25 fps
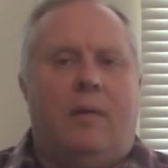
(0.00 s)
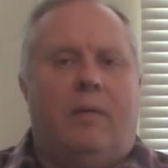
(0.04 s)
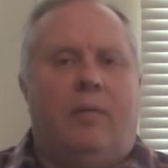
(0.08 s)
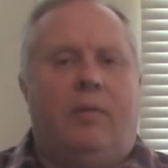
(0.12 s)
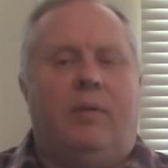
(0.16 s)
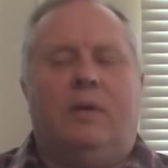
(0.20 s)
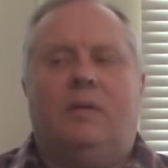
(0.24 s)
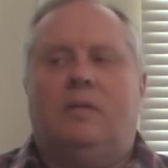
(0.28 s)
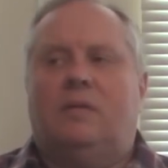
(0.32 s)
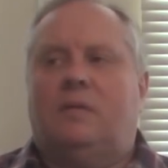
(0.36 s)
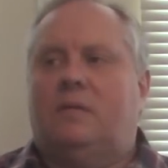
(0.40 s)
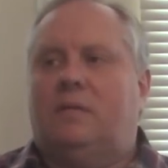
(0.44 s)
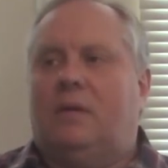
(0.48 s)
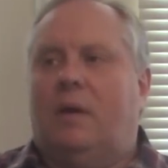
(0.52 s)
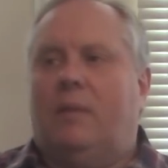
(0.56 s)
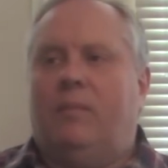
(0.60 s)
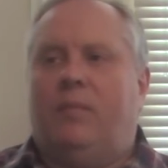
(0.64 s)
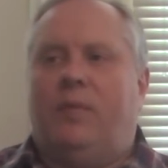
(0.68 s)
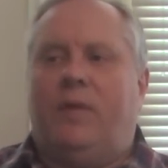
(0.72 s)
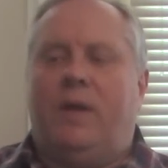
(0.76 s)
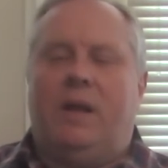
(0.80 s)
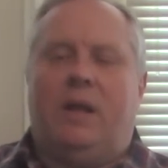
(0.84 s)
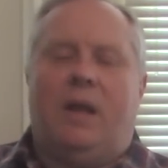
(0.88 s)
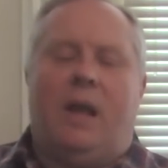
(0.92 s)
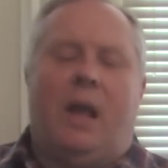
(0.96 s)
then
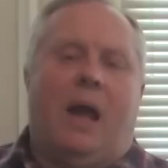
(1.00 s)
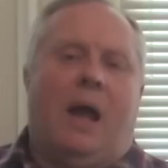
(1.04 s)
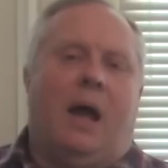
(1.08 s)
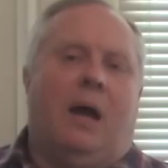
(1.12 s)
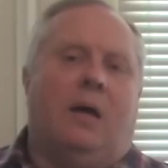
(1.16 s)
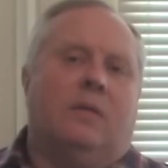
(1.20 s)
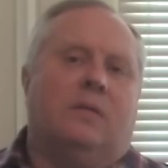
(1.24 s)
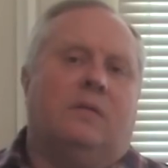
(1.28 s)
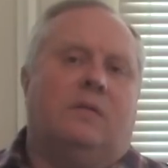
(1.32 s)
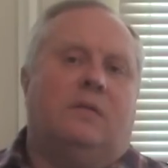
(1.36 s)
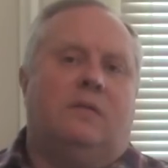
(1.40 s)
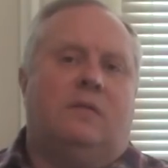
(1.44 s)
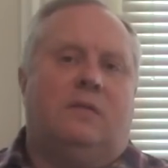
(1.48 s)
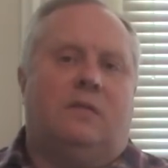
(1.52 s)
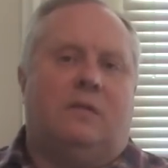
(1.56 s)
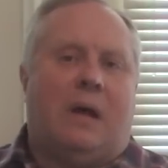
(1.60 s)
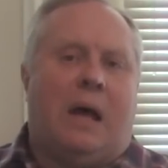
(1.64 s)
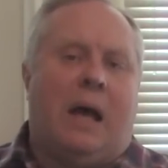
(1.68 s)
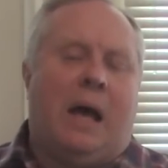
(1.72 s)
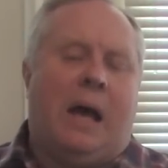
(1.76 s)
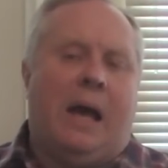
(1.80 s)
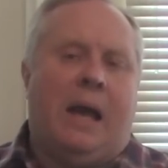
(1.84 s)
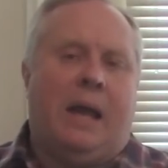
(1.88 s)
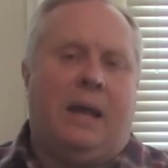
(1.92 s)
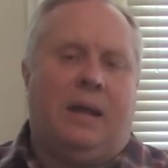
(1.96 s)
something
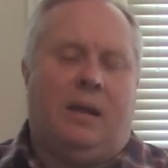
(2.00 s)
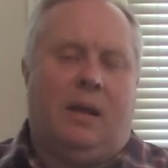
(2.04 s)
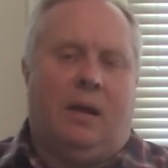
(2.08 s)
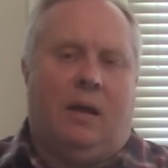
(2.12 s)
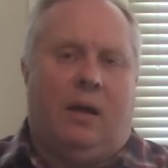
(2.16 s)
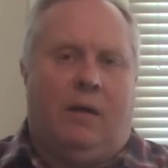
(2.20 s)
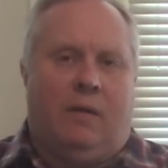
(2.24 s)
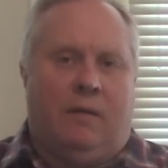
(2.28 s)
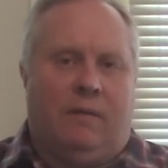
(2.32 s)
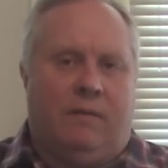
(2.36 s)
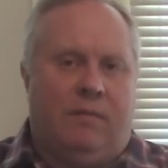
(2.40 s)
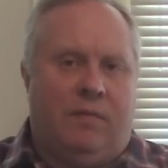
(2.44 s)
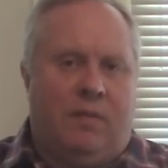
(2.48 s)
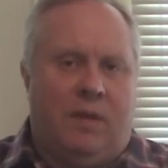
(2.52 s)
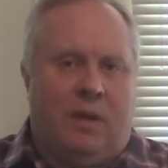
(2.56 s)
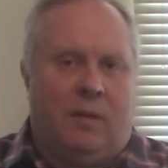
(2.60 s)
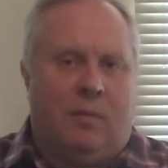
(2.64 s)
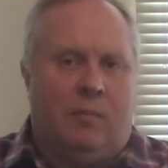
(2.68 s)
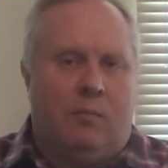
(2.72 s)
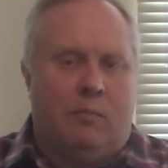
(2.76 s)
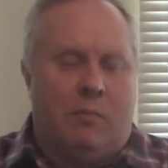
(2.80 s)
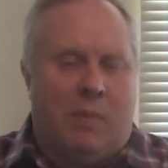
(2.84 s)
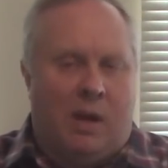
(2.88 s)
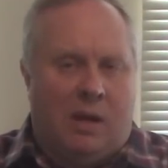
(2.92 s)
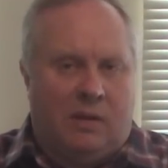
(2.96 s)
outside of
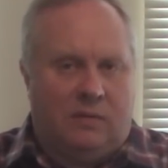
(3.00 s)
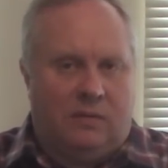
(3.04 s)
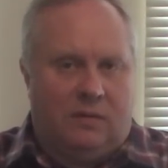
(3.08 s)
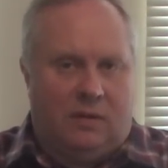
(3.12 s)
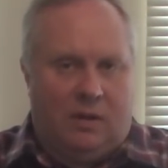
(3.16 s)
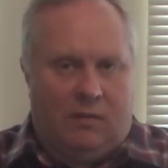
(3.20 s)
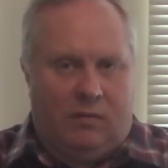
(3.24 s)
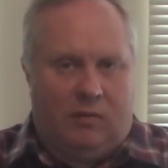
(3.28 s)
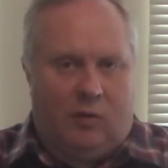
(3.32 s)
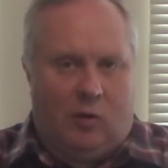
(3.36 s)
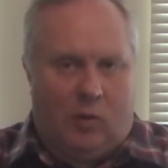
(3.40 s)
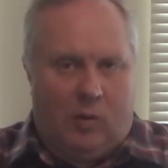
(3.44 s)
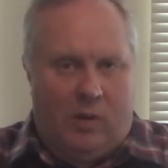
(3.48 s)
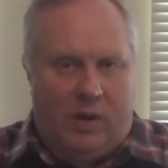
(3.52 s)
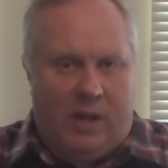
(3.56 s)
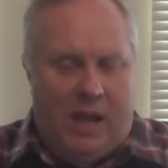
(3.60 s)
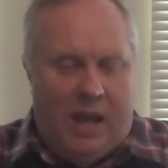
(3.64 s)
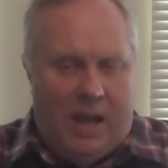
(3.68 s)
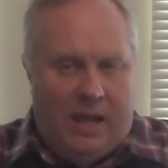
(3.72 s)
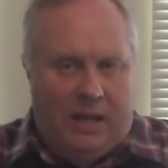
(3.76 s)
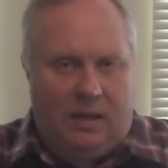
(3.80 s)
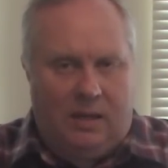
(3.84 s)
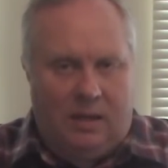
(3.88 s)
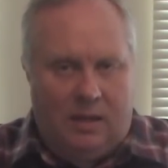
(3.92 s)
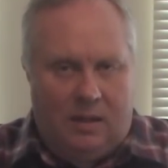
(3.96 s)
them must have
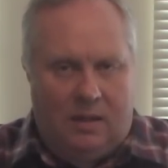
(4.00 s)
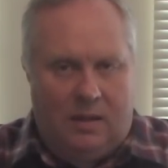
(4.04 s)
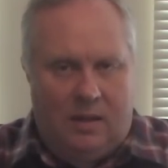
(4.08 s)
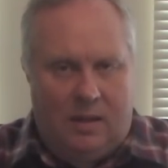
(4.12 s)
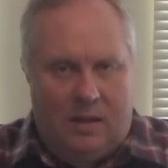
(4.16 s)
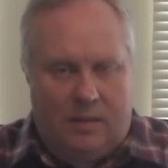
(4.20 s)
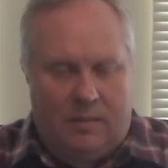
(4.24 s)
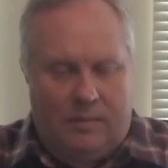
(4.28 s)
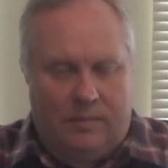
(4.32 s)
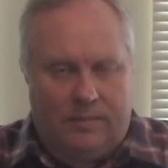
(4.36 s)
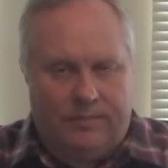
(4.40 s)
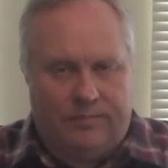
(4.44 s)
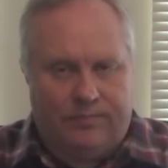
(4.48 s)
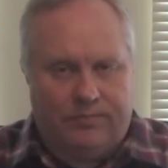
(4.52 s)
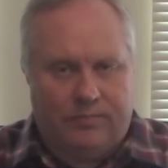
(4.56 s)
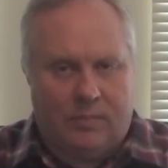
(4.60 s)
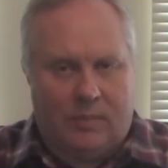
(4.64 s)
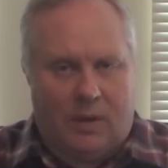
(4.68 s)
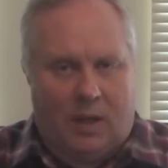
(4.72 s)
created them